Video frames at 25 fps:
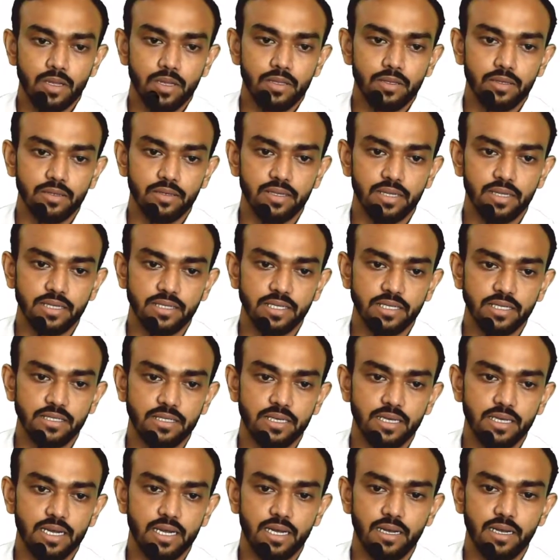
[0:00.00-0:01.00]
This is
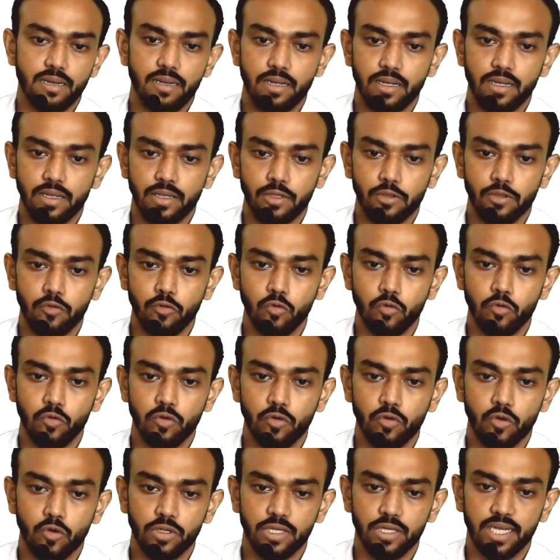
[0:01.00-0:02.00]
the, you
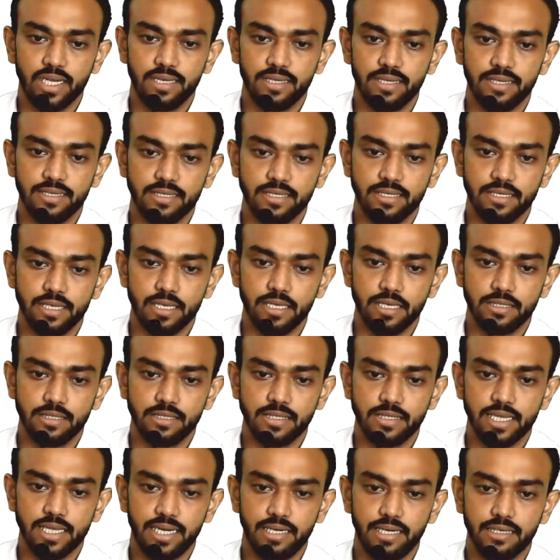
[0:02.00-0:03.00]
know that this is a
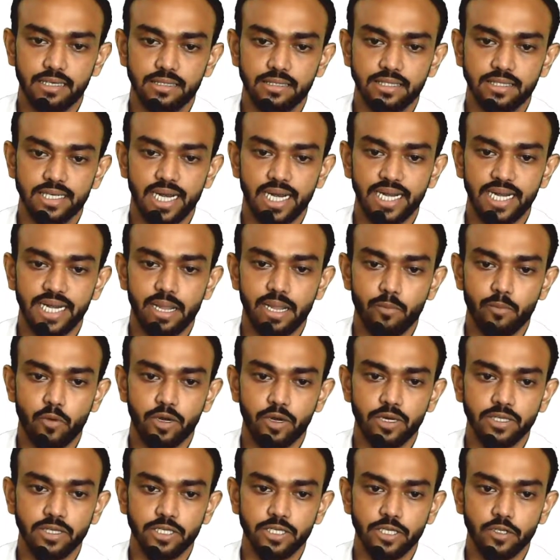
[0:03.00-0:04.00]
starting
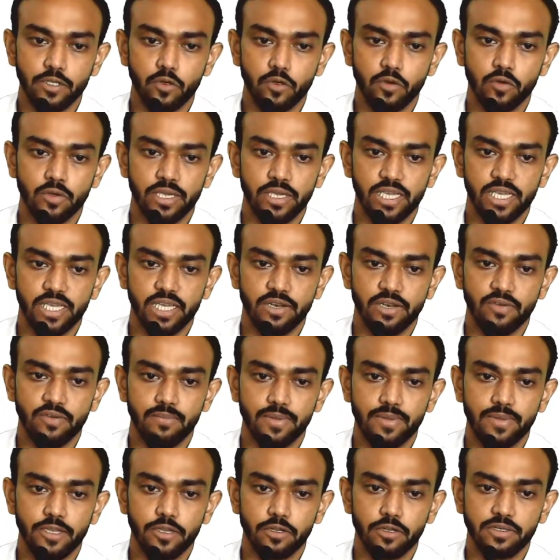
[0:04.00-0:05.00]
point of 0. Here will
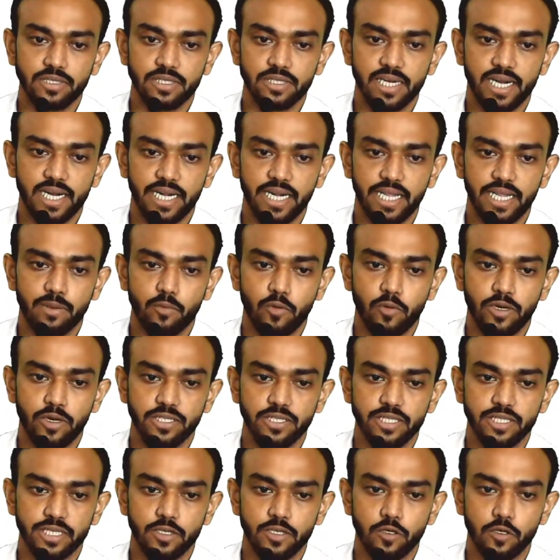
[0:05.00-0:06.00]
be your starting point
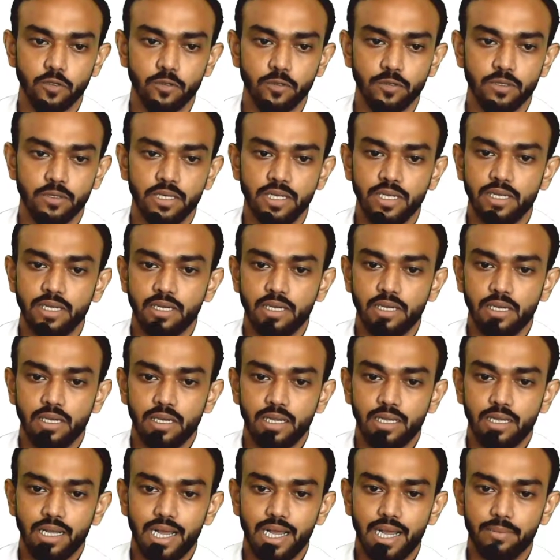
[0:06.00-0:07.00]
0.
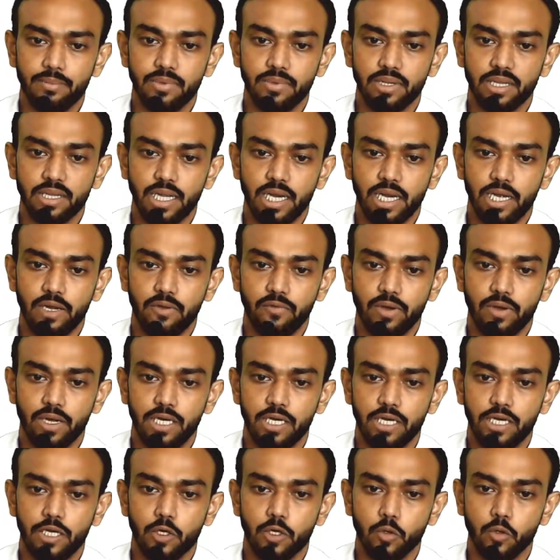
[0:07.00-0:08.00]
After that
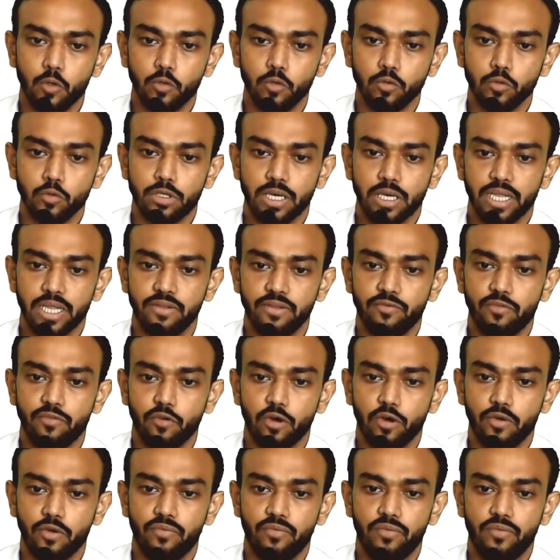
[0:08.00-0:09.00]
1, 2, 3,
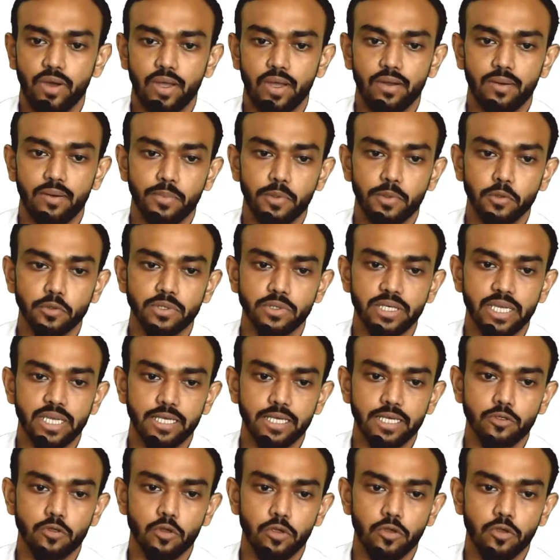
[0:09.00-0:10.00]
4, 5 up to
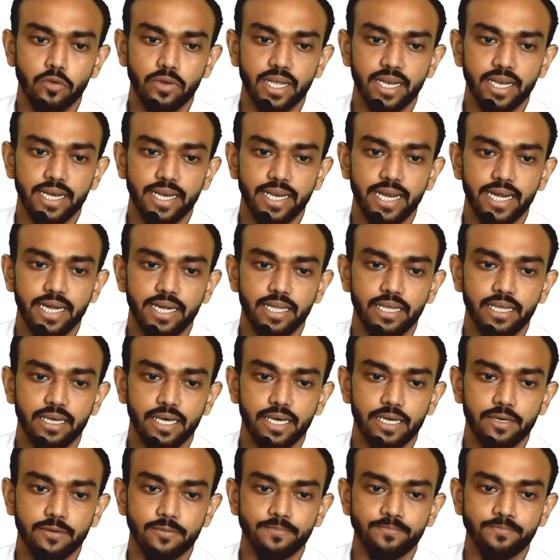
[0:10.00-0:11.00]
6. So you can get
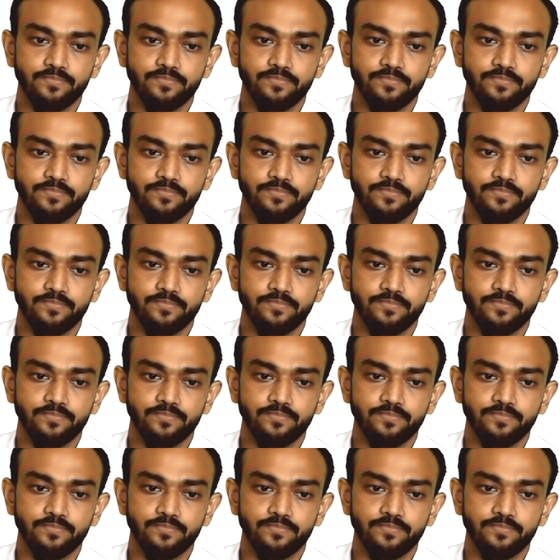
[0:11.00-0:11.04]
here,